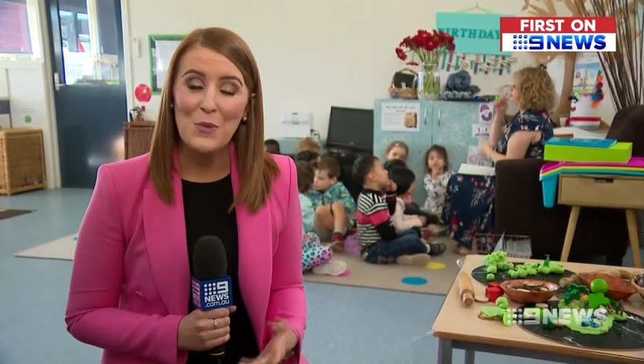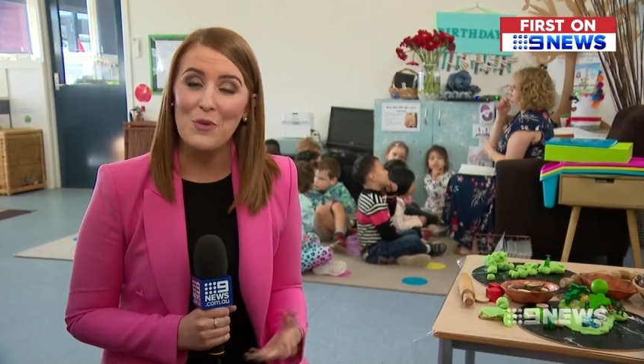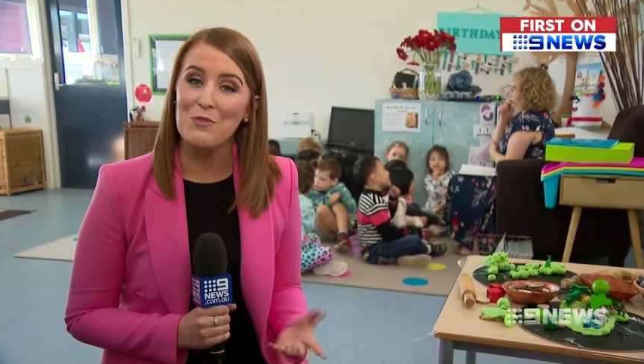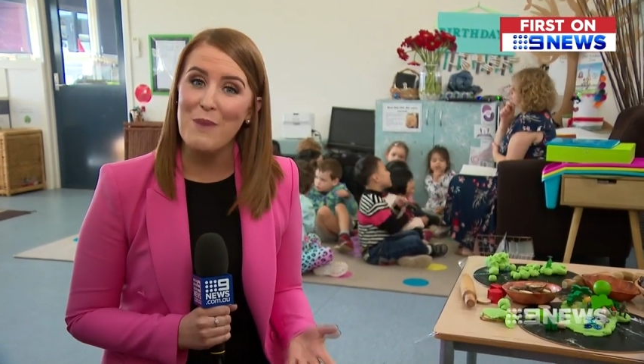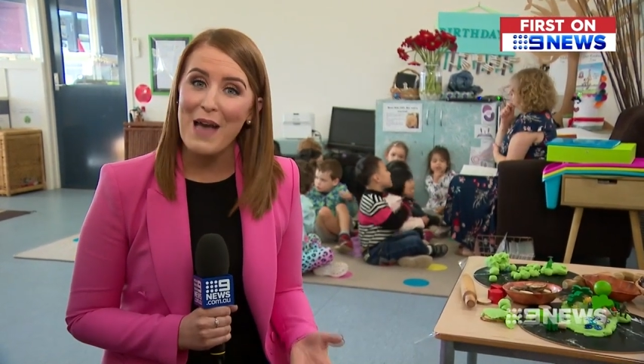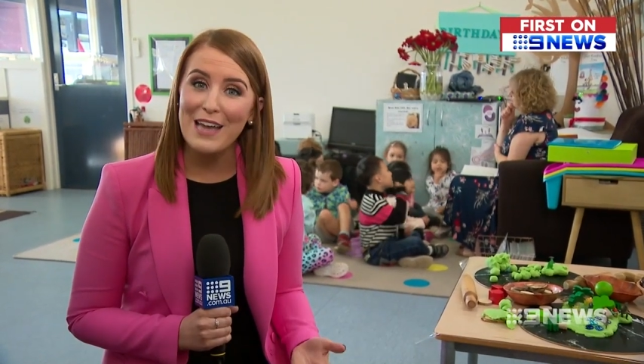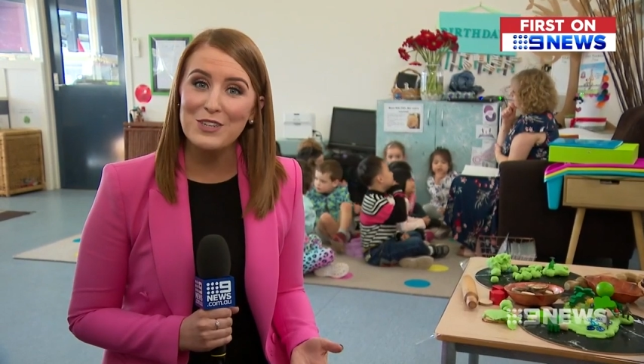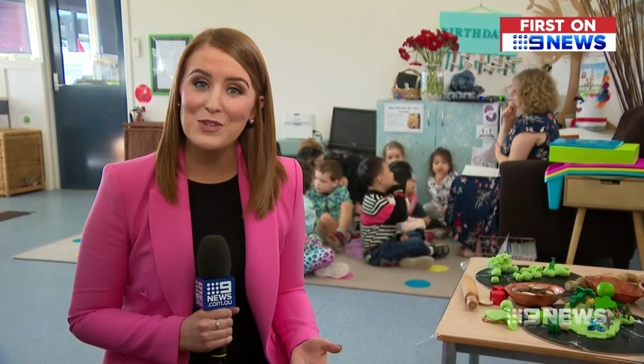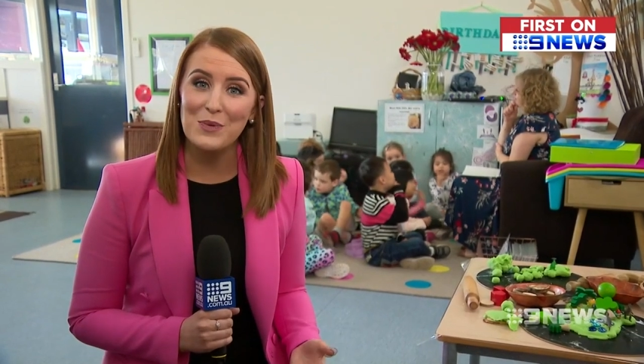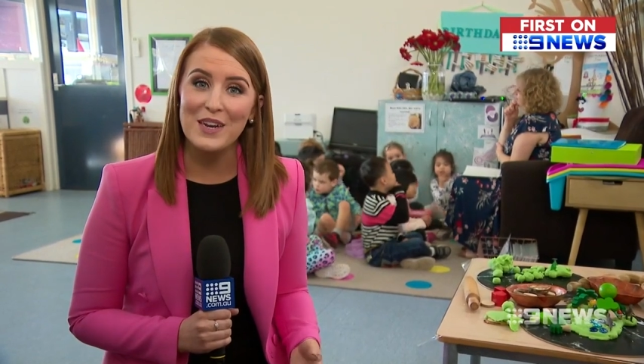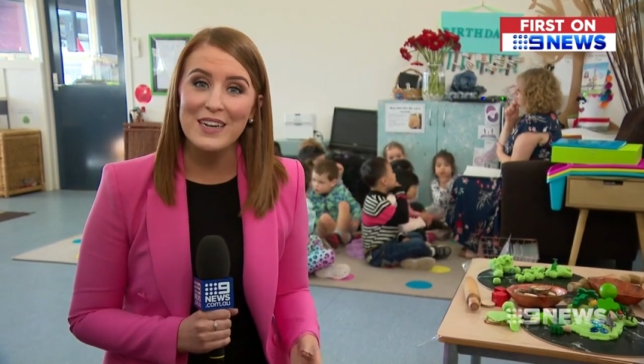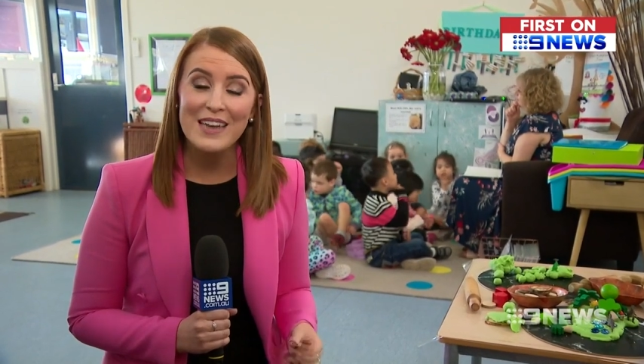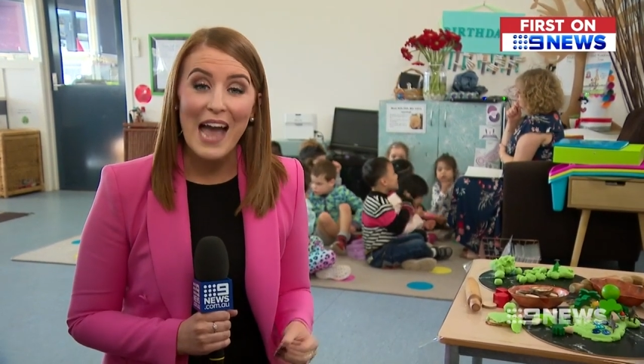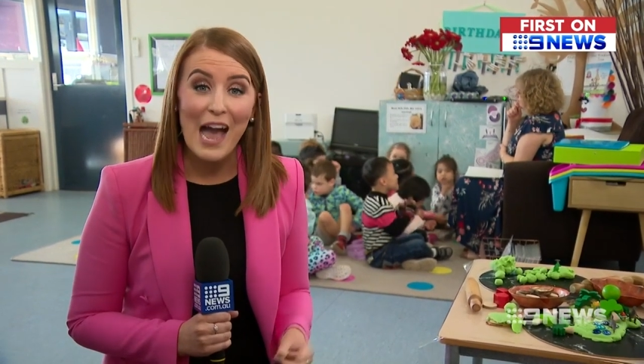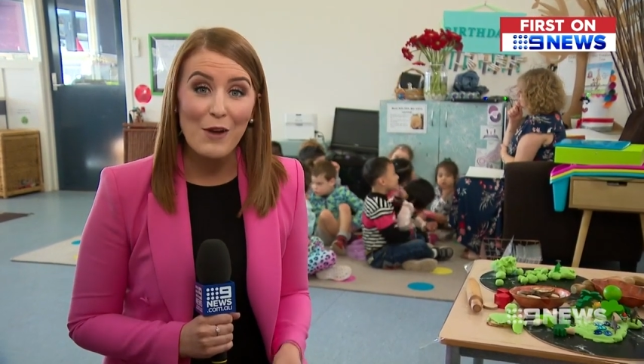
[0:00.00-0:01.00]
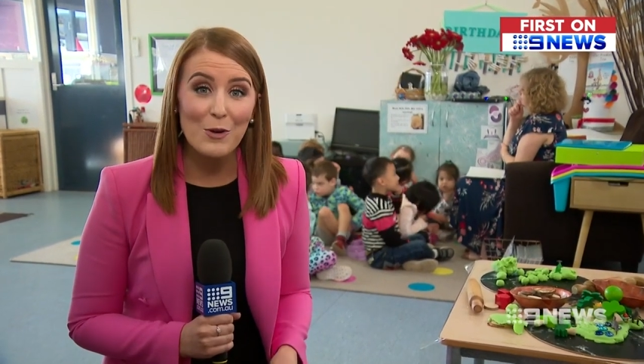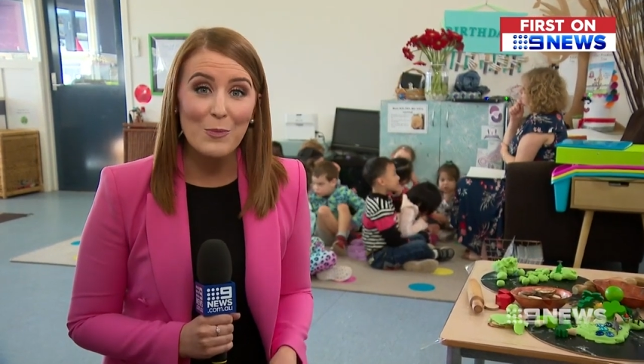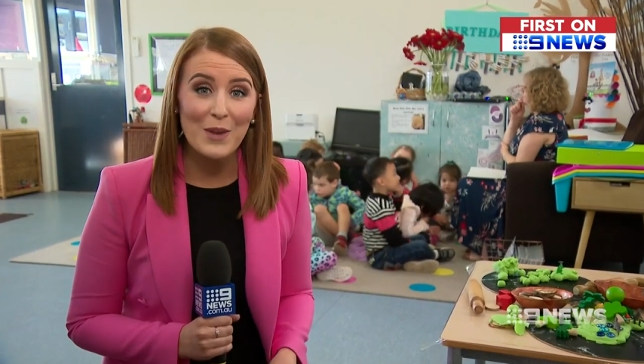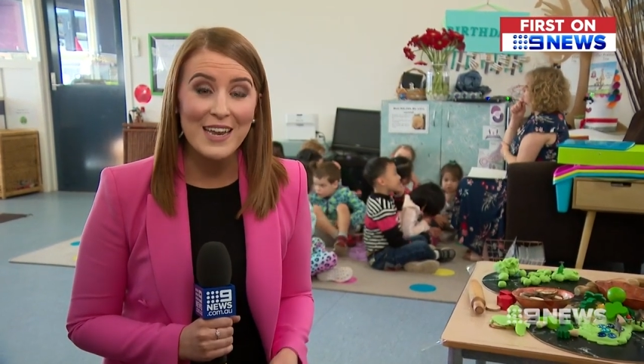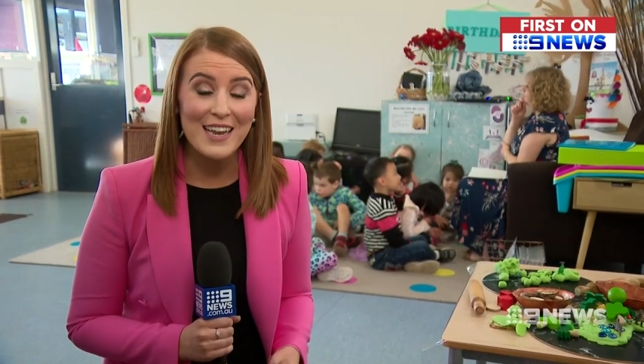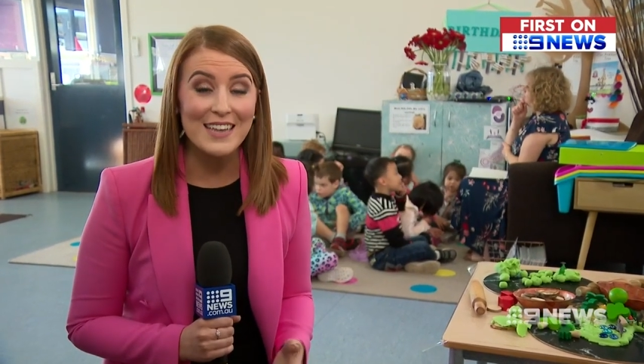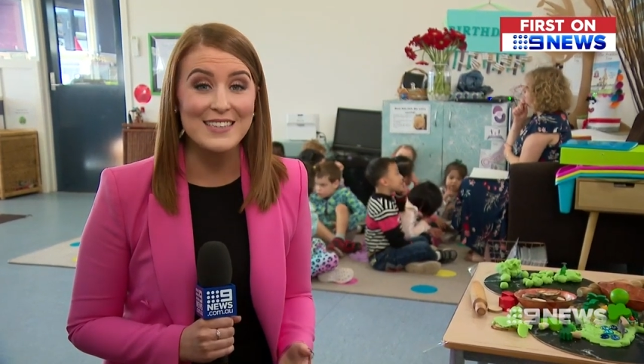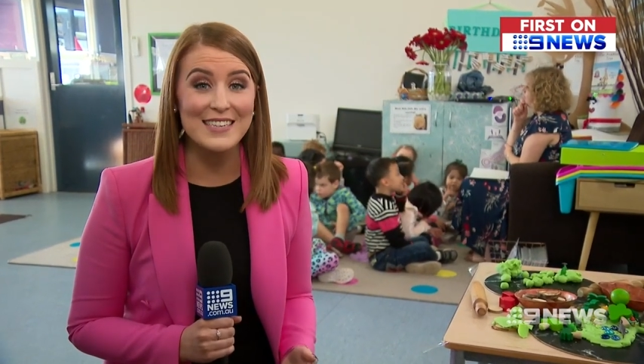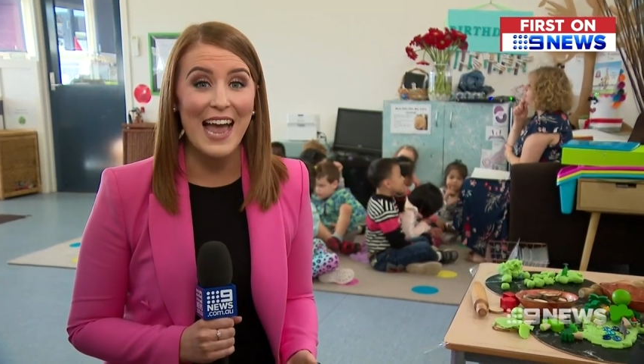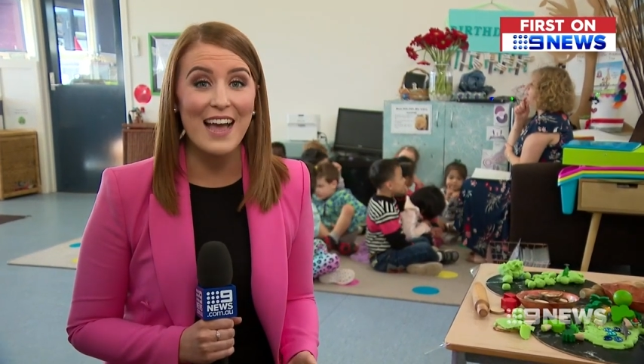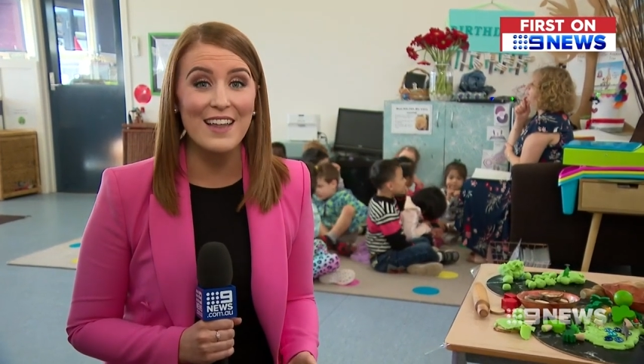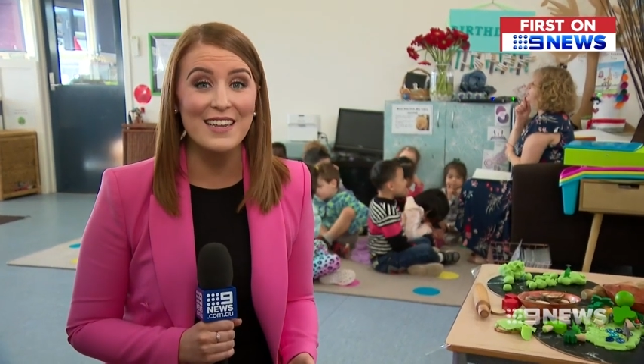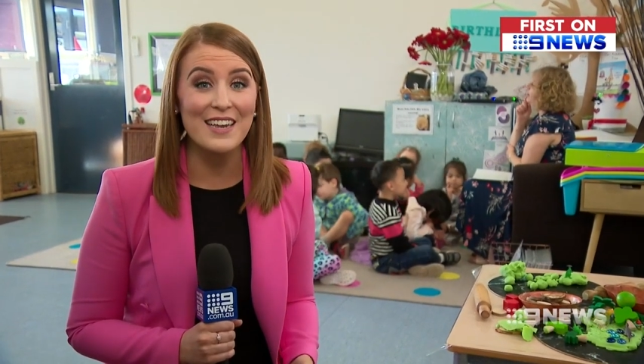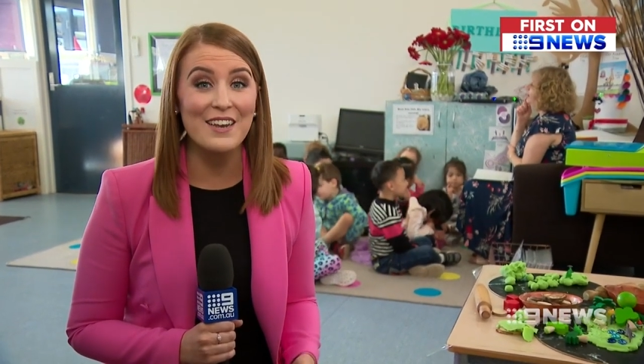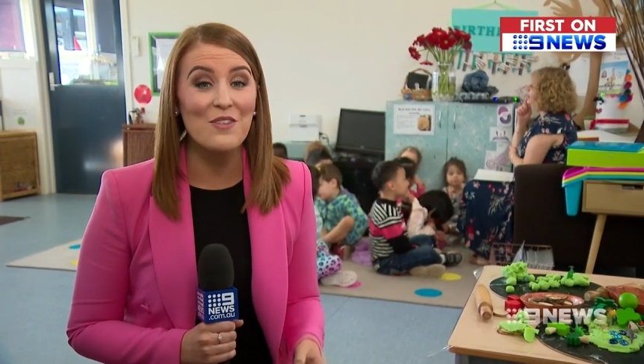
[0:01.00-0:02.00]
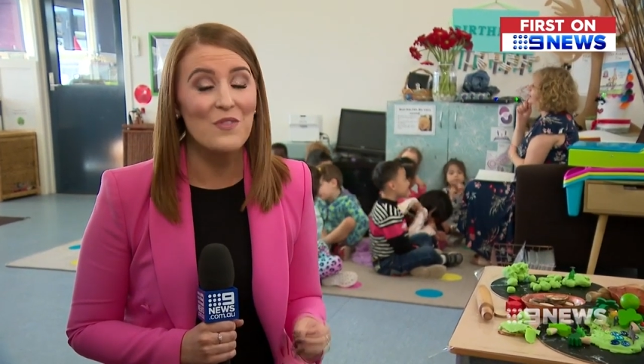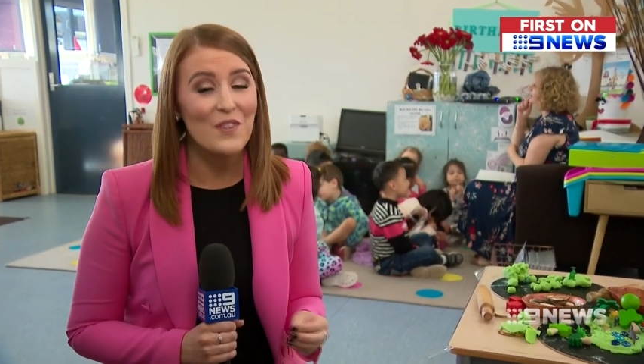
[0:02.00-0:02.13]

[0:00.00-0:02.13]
with Mandarin, Arabic, Italian,